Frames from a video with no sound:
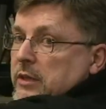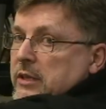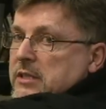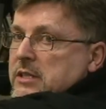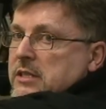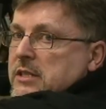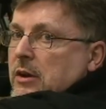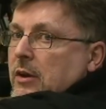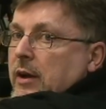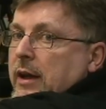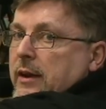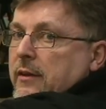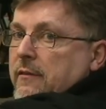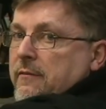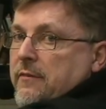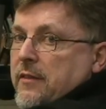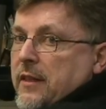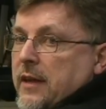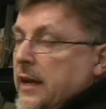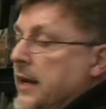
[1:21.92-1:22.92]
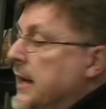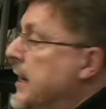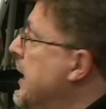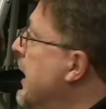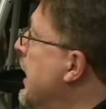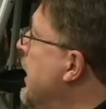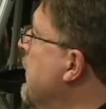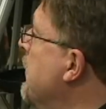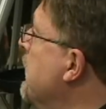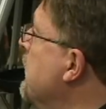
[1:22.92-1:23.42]
this side of
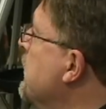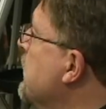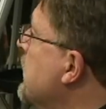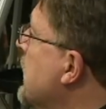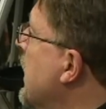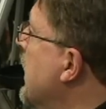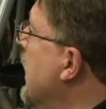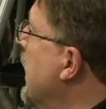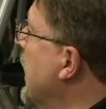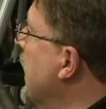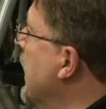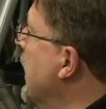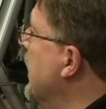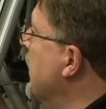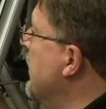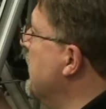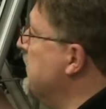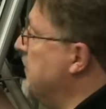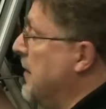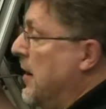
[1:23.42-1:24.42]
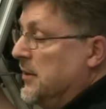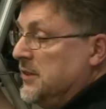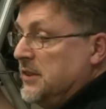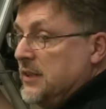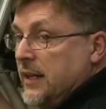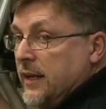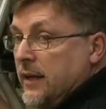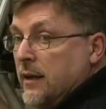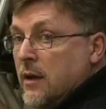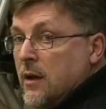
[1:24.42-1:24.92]
the, um, uh, the
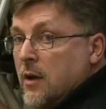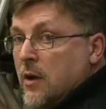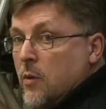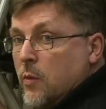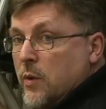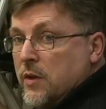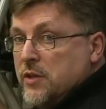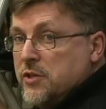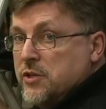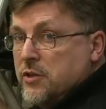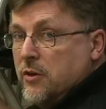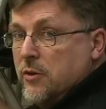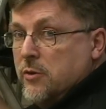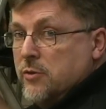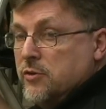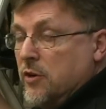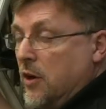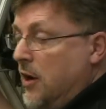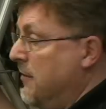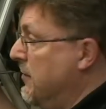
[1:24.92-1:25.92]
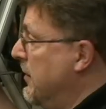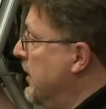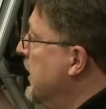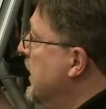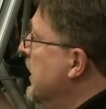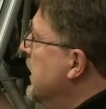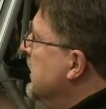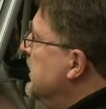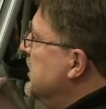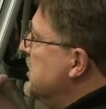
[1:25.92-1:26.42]
fastening with a screwdriver.
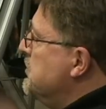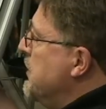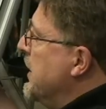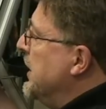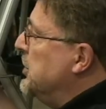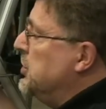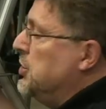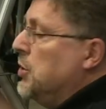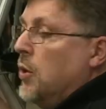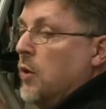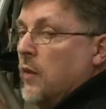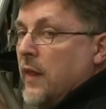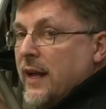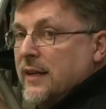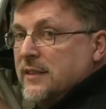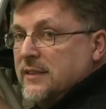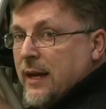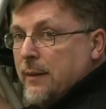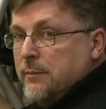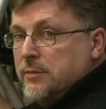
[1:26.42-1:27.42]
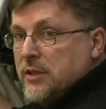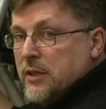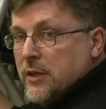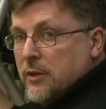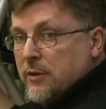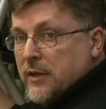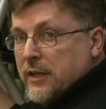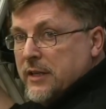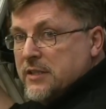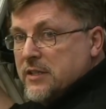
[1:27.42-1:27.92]
Just make sure that's
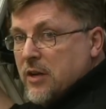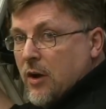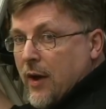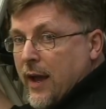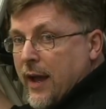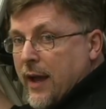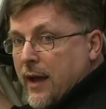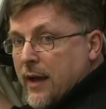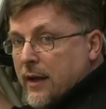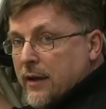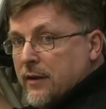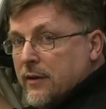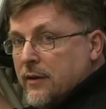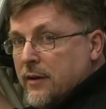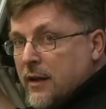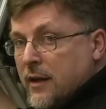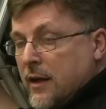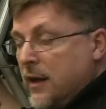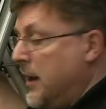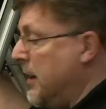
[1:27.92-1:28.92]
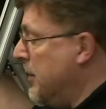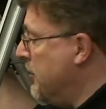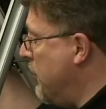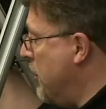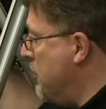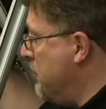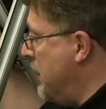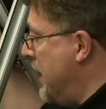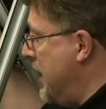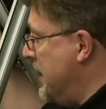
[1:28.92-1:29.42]
absolutely tight and, uh, and
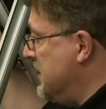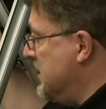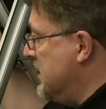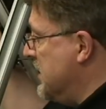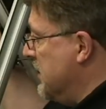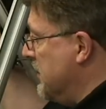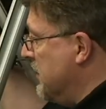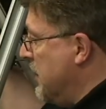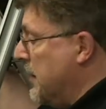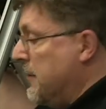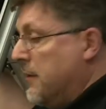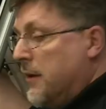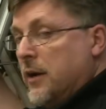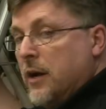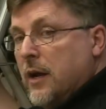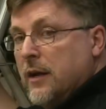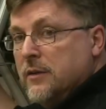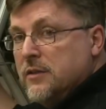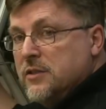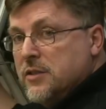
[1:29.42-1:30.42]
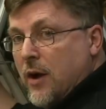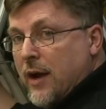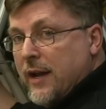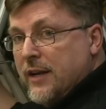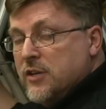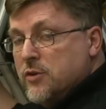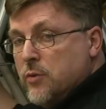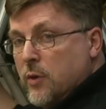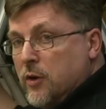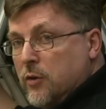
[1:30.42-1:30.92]
robust and, and, and
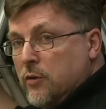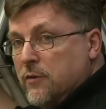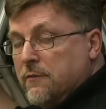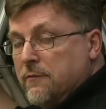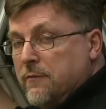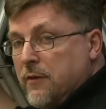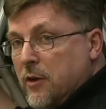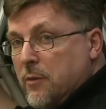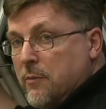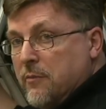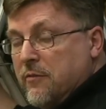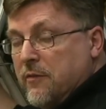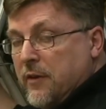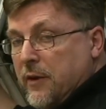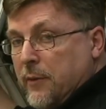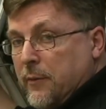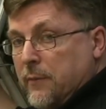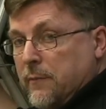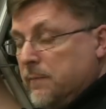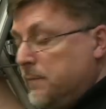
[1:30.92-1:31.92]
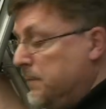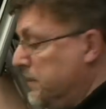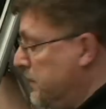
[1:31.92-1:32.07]
tightened to a good firm feel.